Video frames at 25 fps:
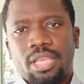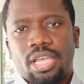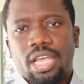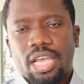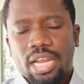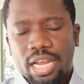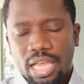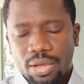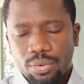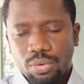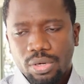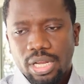
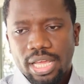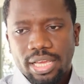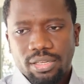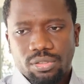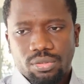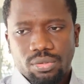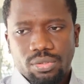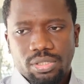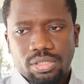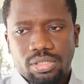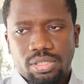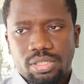And I would like
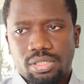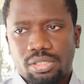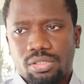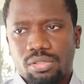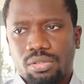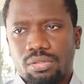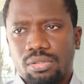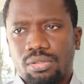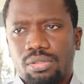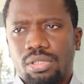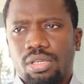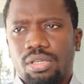to insist
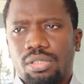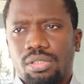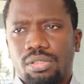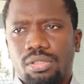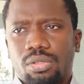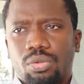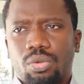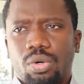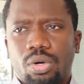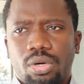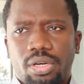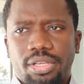on the
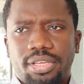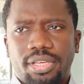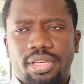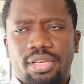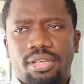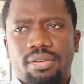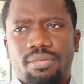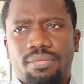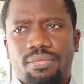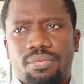role here in